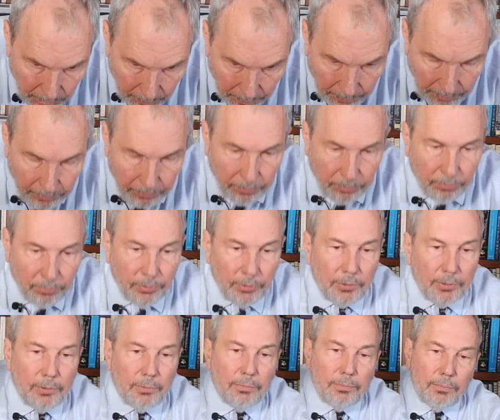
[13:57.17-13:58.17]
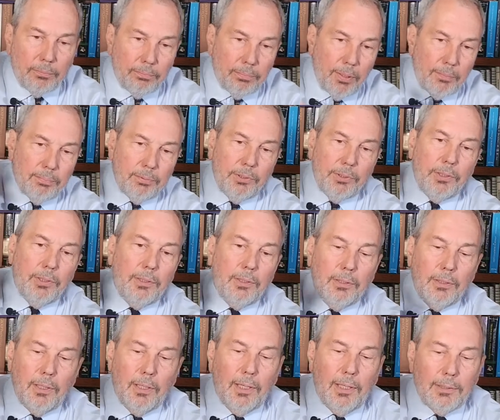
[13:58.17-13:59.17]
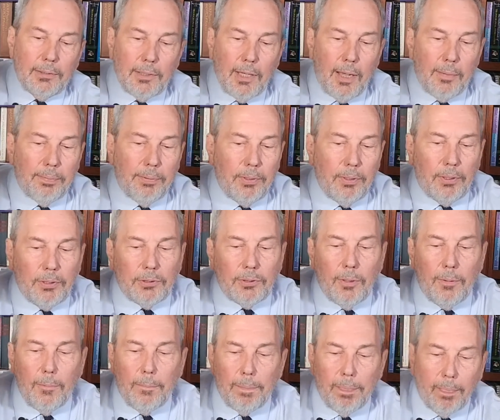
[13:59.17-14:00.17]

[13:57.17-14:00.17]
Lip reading: She'd be really bubbly and on top of things.